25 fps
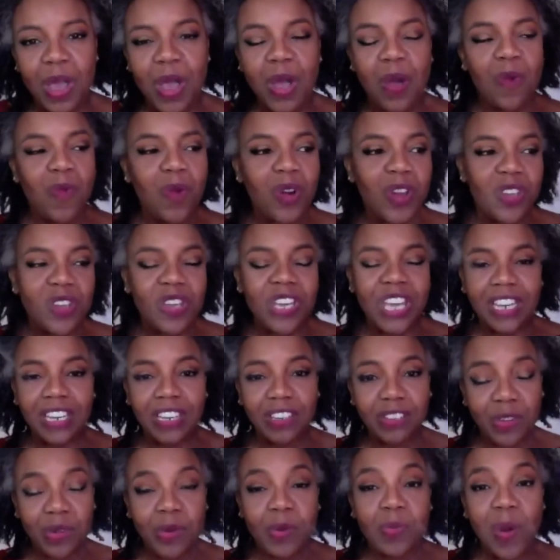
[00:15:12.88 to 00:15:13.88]
What are you going
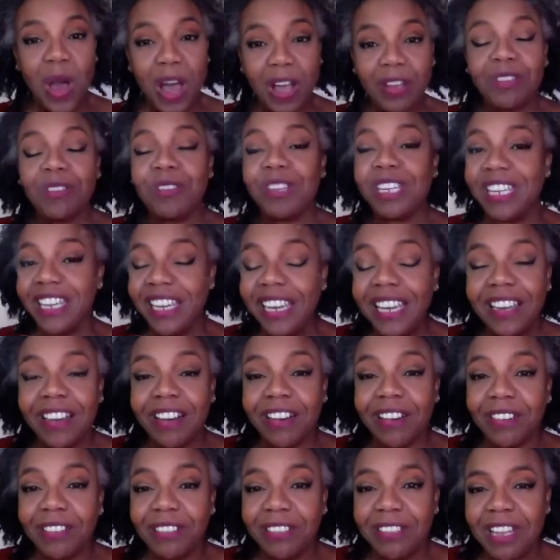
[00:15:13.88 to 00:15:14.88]
to do while you're
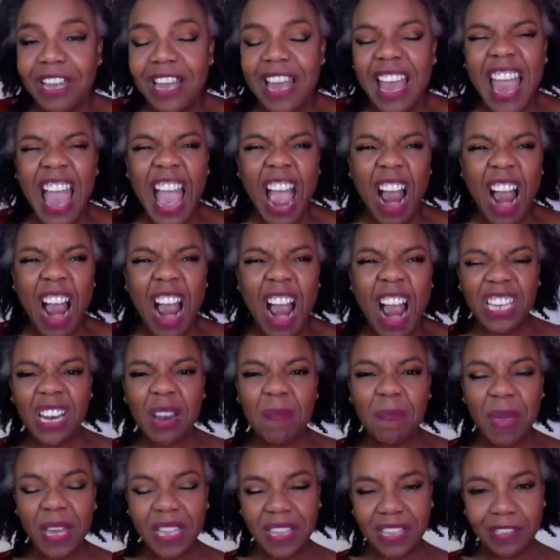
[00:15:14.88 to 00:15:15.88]
here? How are you going
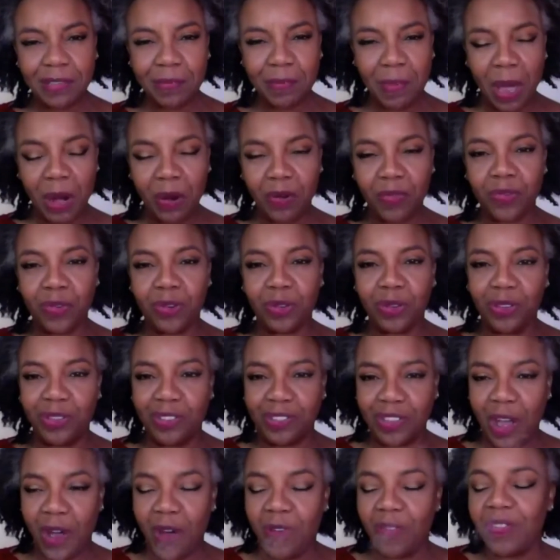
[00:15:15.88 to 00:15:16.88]
to make this better for
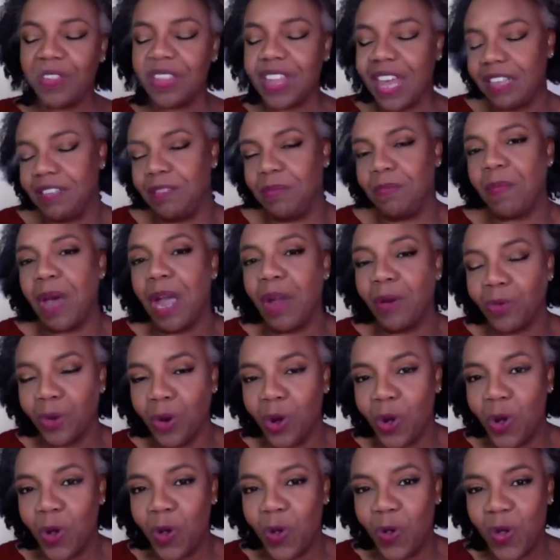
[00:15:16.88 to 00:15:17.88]
yourself? That's my
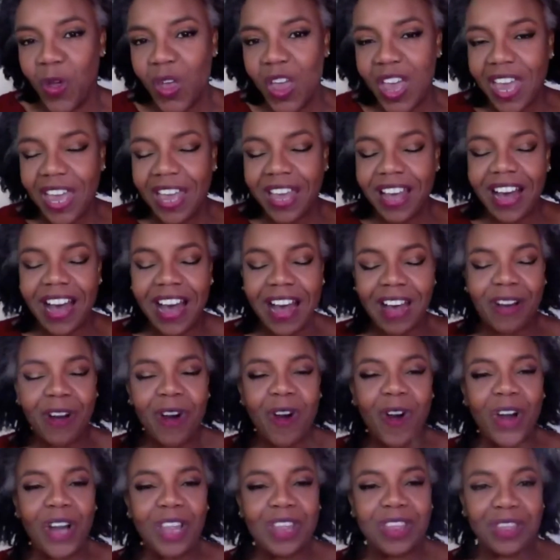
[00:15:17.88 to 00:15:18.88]
role
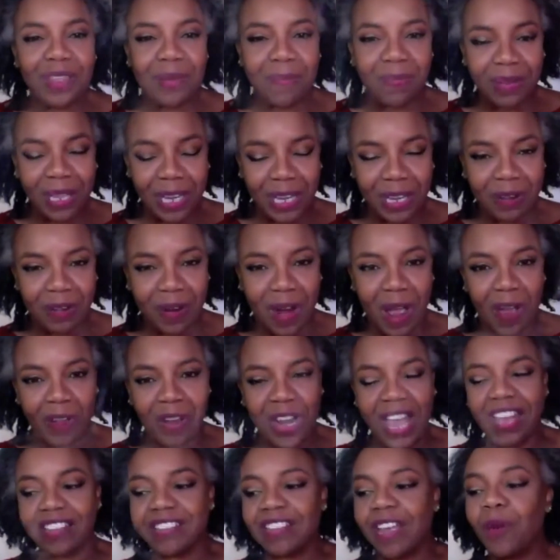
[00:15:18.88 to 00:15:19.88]
on the
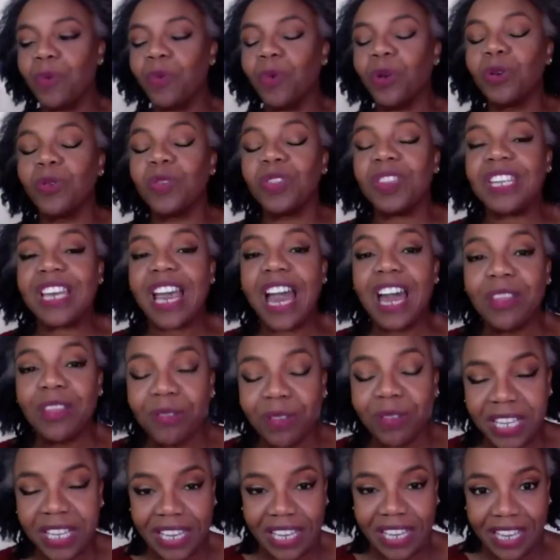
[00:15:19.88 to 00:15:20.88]
playground as I work with the
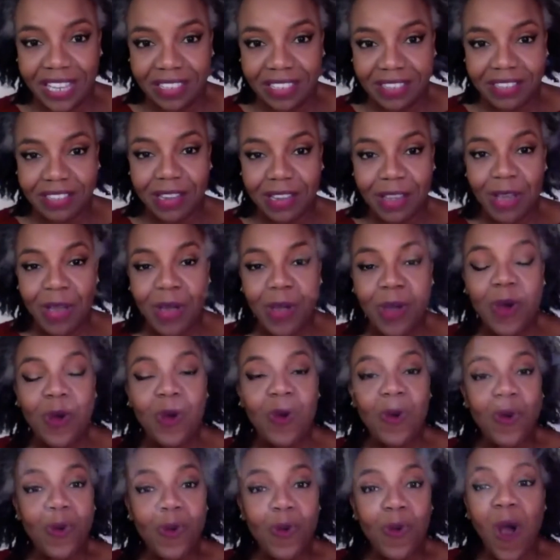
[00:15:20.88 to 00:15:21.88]
other kids
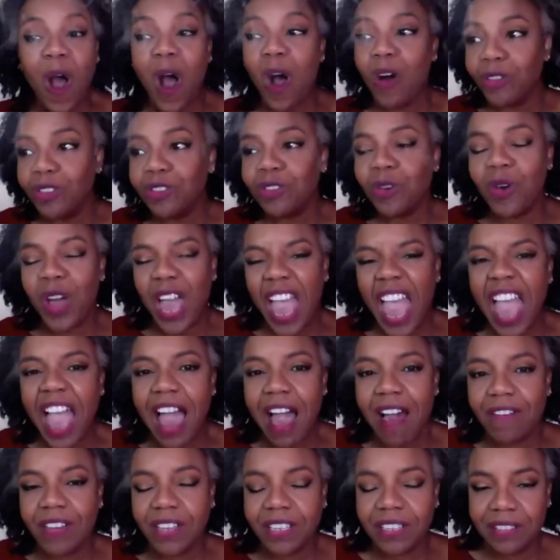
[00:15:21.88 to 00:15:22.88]
who also
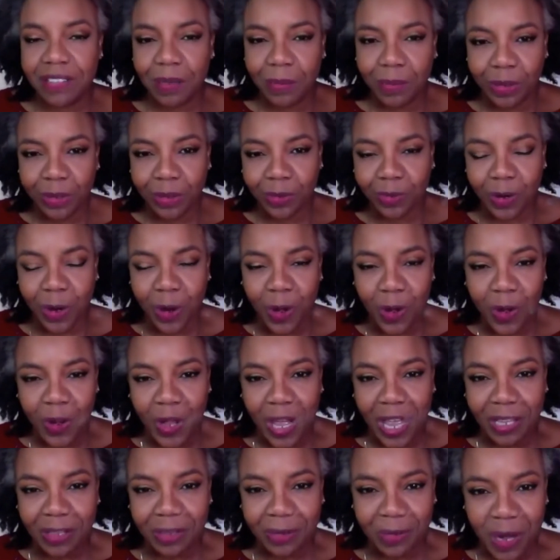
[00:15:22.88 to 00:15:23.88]
have a similar role
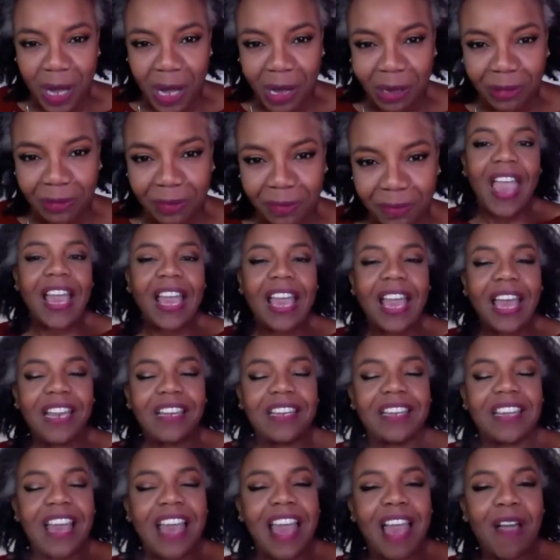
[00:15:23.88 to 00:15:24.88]
as well.
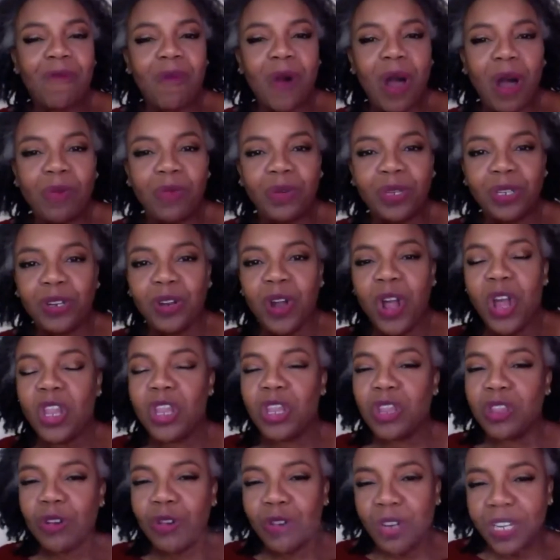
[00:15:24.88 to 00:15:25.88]
And while we're
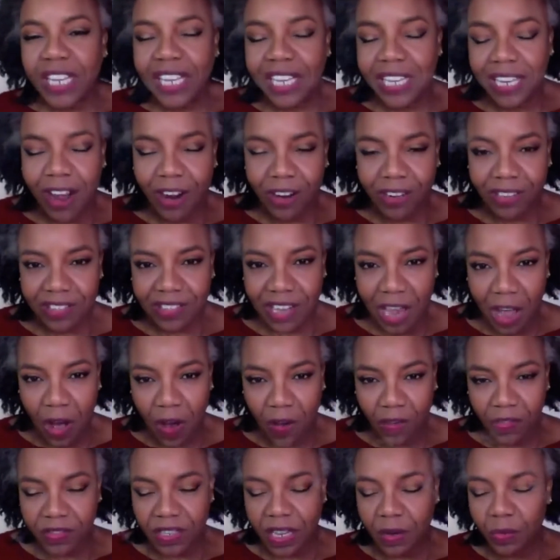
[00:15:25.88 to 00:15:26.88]
learning
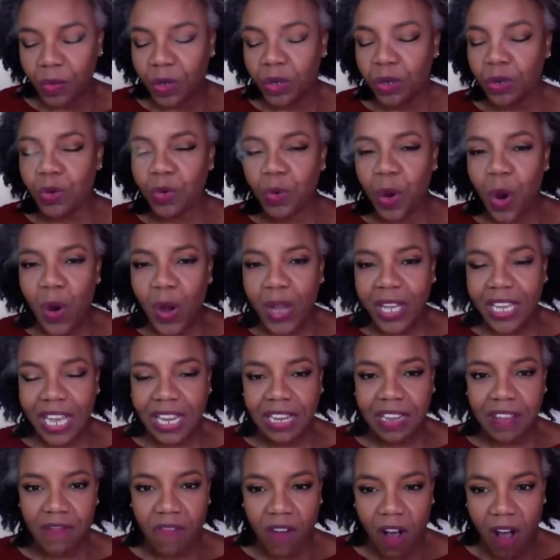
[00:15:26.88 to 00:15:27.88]
ourselves and we're growing
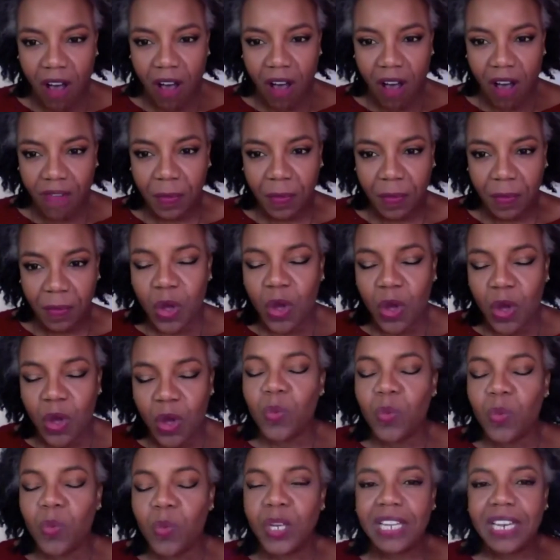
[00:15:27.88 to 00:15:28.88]
and evolving,
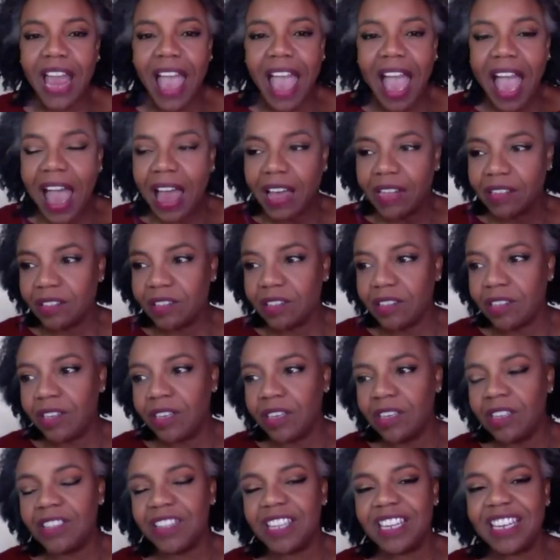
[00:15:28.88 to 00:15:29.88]
we can ask
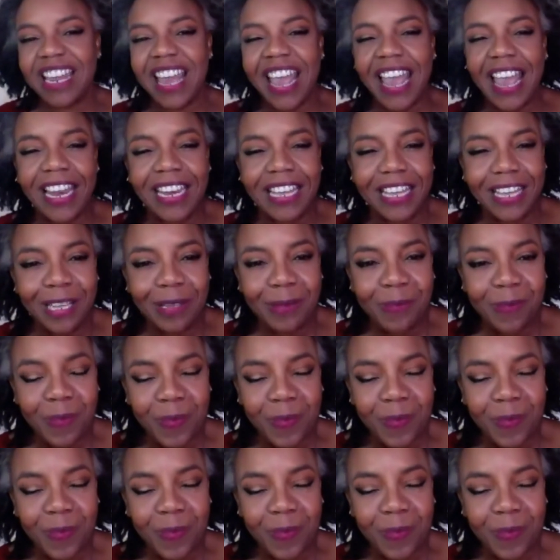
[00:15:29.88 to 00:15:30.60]
the nanny,